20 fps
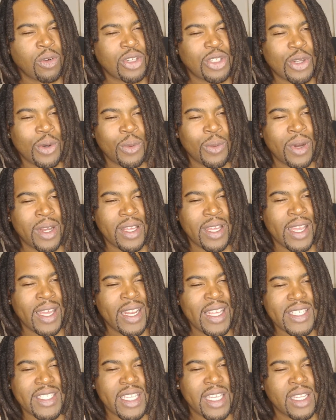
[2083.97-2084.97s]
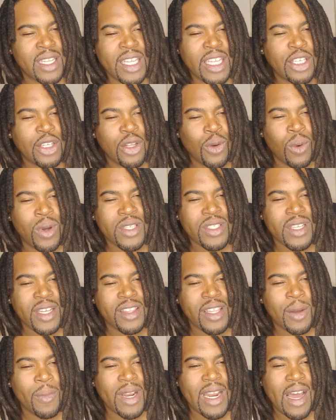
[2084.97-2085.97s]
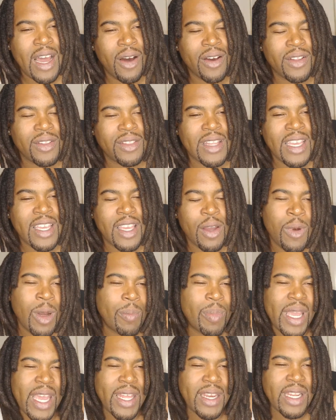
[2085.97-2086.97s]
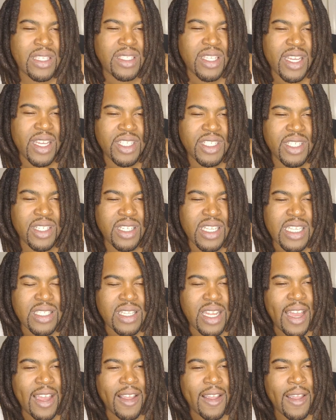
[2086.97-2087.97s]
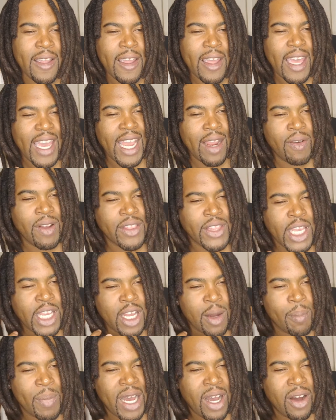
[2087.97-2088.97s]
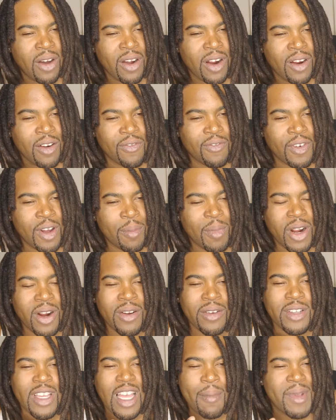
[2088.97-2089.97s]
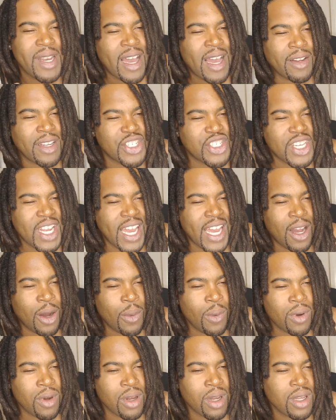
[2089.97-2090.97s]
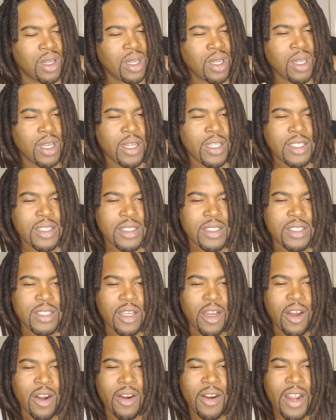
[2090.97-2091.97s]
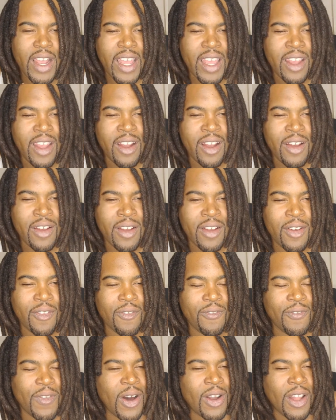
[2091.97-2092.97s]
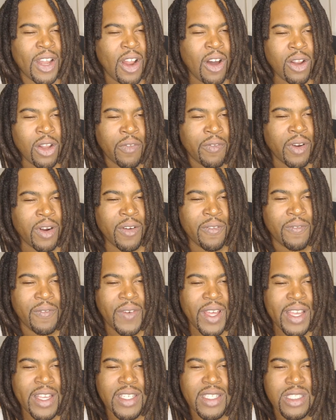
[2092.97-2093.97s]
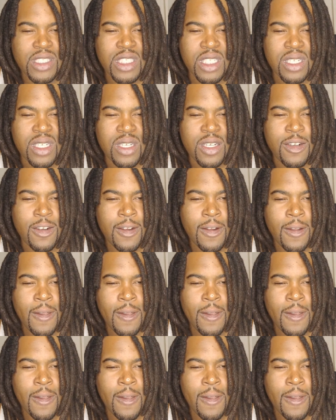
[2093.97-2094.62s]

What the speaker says: doing innocently doing something without thinking we're paying attention. Is like everything about her, from her coming out the shower to her hair falling all over her face to